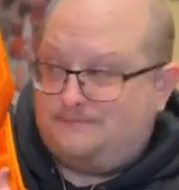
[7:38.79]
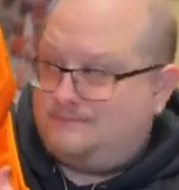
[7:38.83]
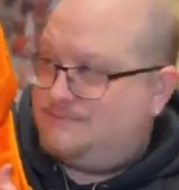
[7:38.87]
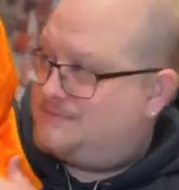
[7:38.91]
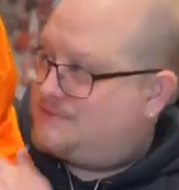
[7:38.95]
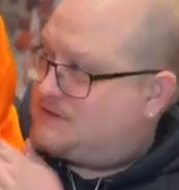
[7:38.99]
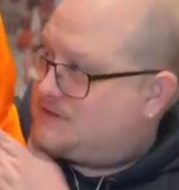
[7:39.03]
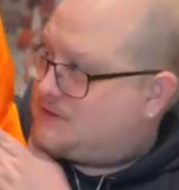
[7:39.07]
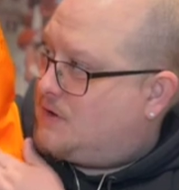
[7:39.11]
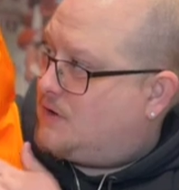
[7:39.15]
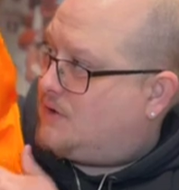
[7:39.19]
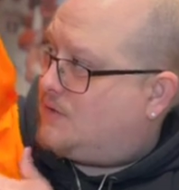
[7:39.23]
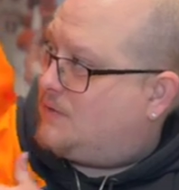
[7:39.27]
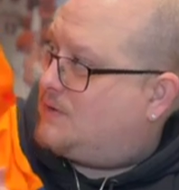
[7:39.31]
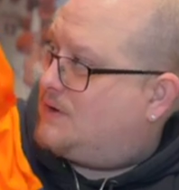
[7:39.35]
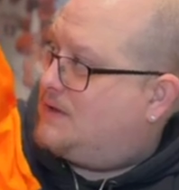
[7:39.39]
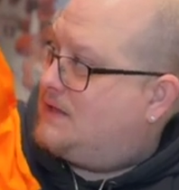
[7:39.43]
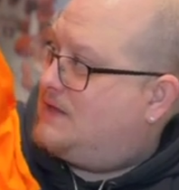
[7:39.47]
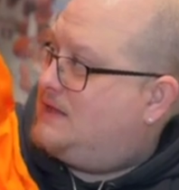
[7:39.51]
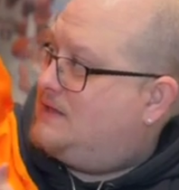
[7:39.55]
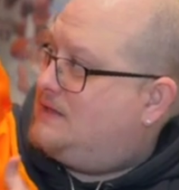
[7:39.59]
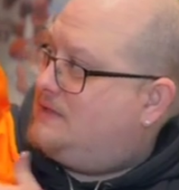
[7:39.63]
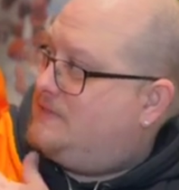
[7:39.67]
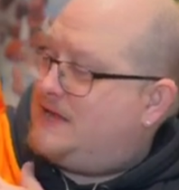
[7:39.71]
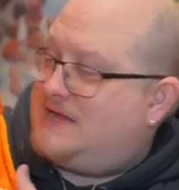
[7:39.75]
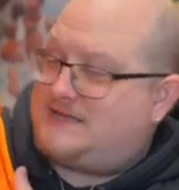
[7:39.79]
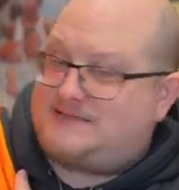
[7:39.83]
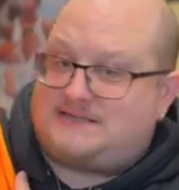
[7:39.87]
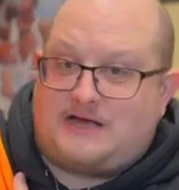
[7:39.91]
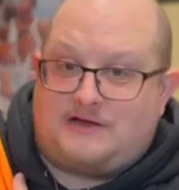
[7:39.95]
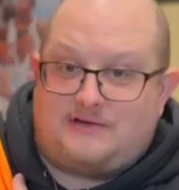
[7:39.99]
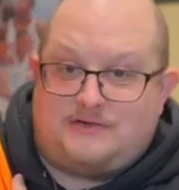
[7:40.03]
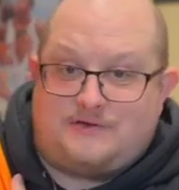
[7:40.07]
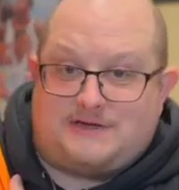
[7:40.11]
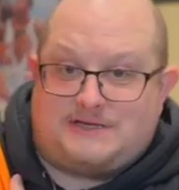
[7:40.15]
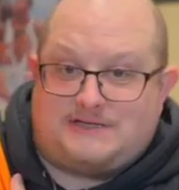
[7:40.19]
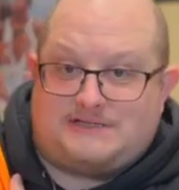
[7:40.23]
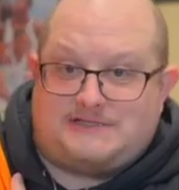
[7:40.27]
So that's how
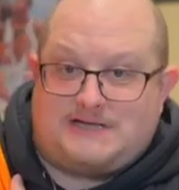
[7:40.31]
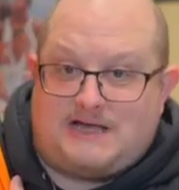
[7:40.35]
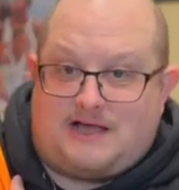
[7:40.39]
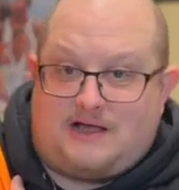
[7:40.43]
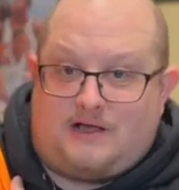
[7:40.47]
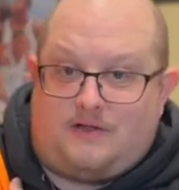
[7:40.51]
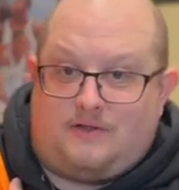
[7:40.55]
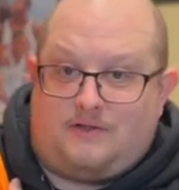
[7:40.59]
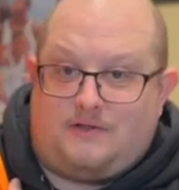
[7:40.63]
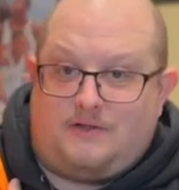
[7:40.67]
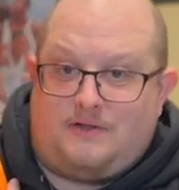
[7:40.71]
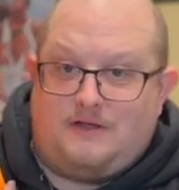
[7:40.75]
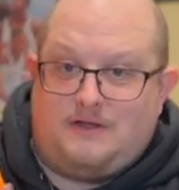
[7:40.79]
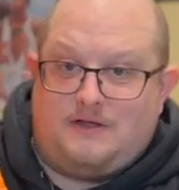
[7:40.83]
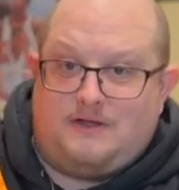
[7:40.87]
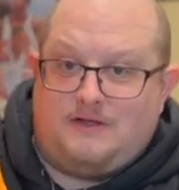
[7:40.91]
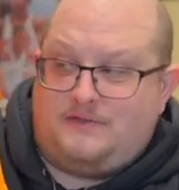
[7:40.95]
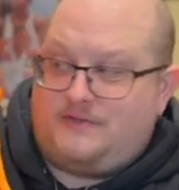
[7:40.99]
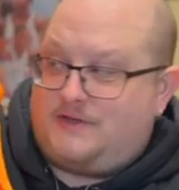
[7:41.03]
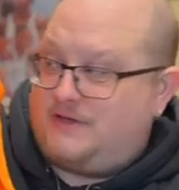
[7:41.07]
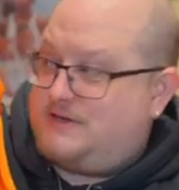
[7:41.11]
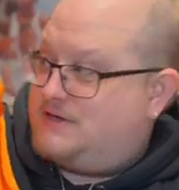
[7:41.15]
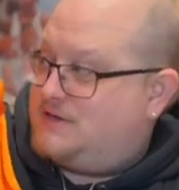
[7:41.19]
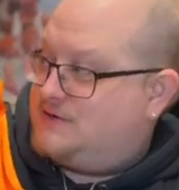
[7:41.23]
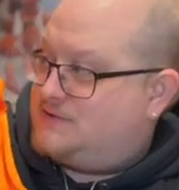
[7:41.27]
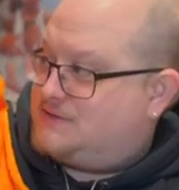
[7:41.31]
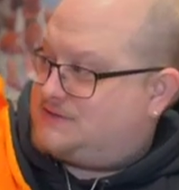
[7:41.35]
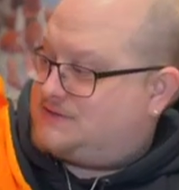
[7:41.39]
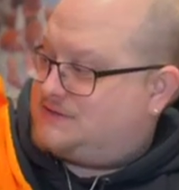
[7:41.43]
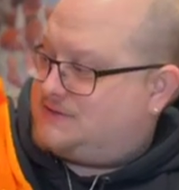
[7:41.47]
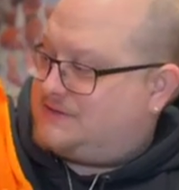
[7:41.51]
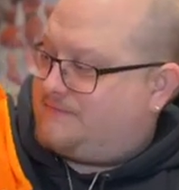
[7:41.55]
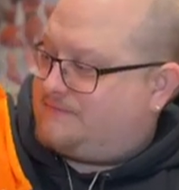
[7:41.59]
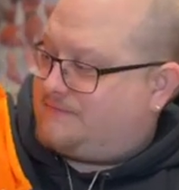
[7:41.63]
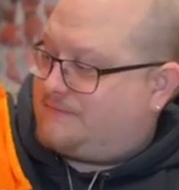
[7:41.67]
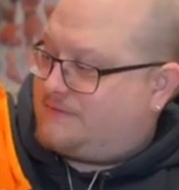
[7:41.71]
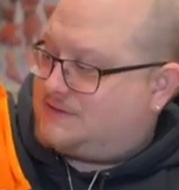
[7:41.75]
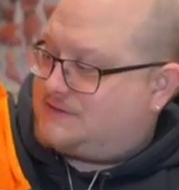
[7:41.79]
you can tell the year's
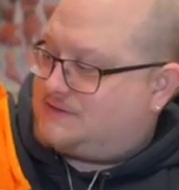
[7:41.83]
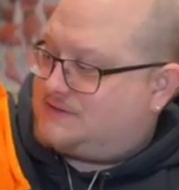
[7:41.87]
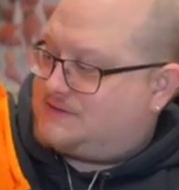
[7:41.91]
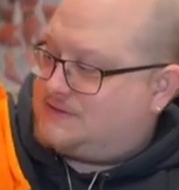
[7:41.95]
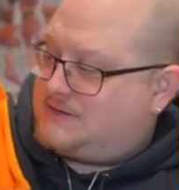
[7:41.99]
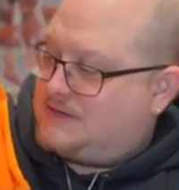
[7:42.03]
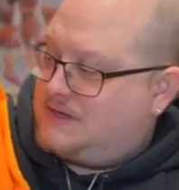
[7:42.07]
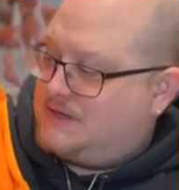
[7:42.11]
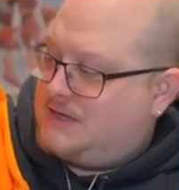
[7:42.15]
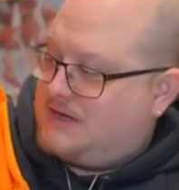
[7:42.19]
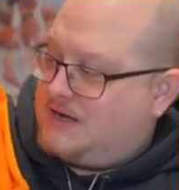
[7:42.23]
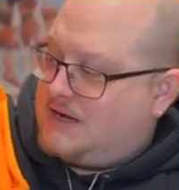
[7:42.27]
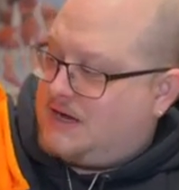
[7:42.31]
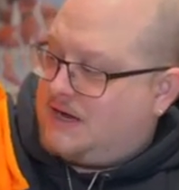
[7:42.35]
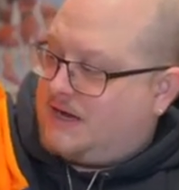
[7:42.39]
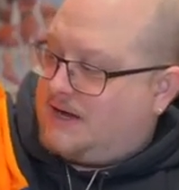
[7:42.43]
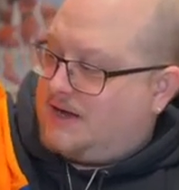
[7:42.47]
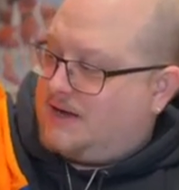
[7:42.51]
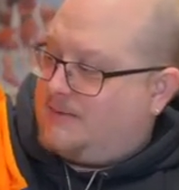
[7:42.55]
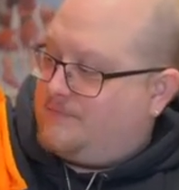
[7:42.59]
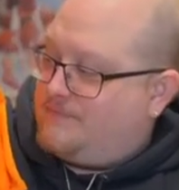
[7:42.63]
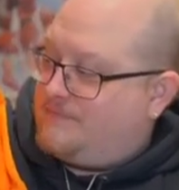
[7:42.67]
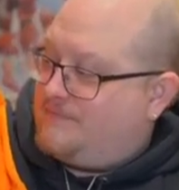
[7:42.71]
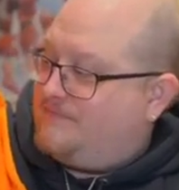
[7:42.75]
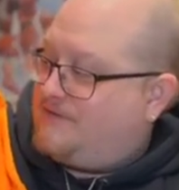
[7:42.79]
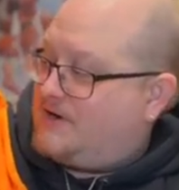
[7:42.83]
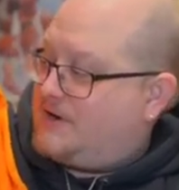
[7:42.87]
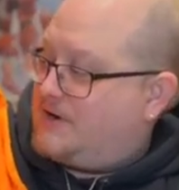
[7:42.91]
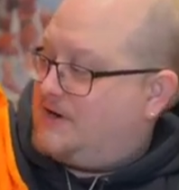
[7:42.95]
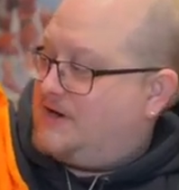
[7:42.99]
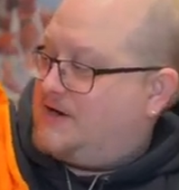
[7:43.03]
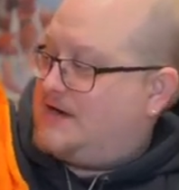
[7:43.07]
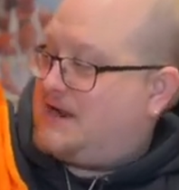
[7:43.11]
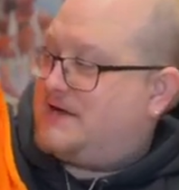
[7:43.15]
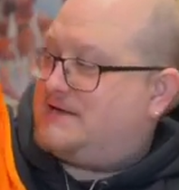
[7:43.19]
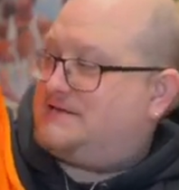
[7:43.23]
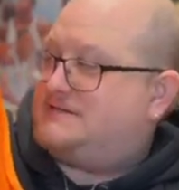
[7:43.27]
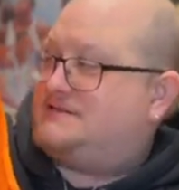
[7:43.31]
difference. Very
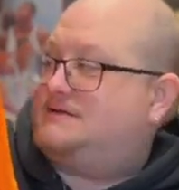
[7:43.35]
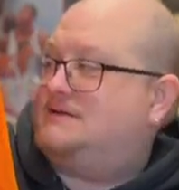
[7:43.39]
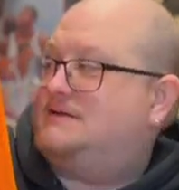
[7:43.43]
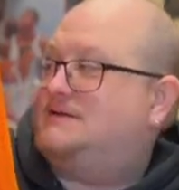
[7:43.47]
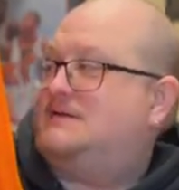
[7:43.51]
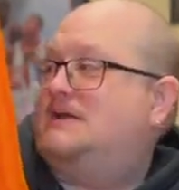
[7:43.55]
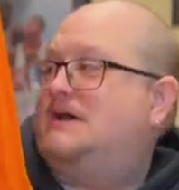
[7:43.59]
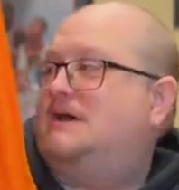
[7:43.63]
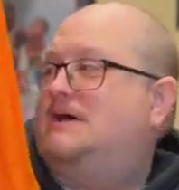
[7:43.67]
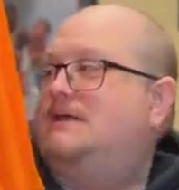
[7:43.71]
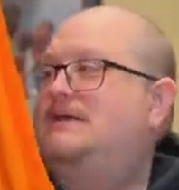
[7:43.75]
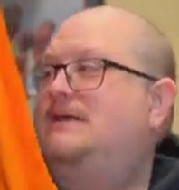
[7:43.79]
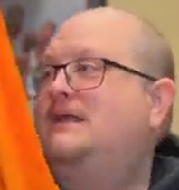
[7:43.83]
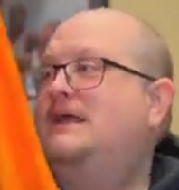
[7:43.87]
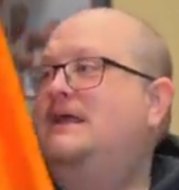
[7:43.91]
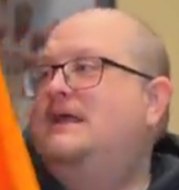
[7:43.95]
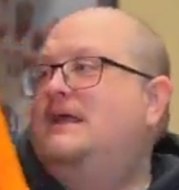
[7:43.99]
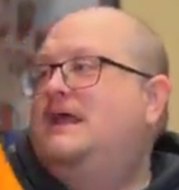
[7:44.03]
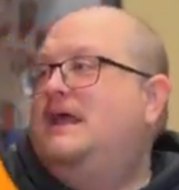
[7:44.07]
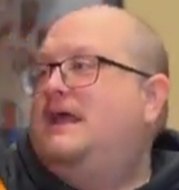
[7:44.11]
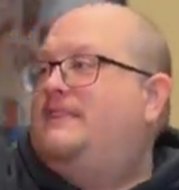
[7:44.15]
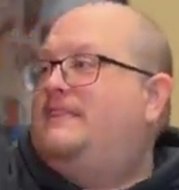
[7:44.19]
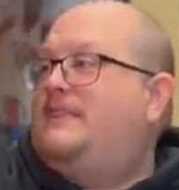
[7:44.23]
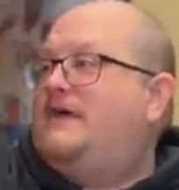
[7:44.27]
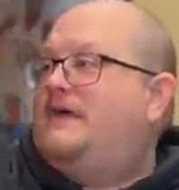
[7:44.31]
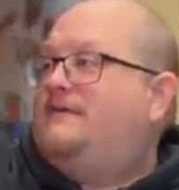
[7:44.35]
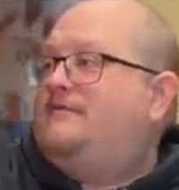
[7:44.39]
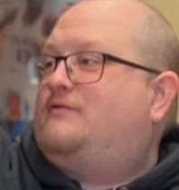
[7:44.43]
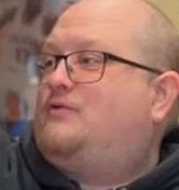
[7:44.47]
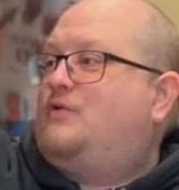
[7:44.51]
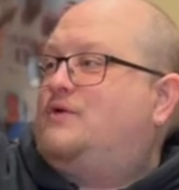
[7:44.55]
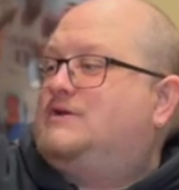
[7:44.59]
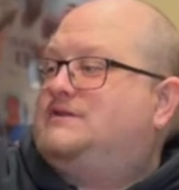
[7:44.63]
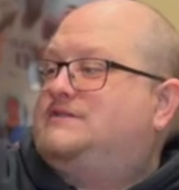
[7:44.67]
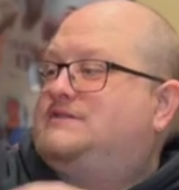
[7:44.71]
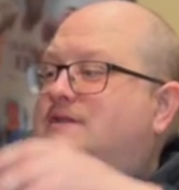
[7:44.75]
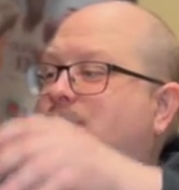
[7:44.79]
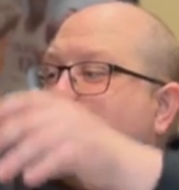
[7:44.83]
nicely done. And then, of
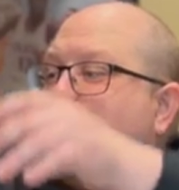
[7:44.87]
course, the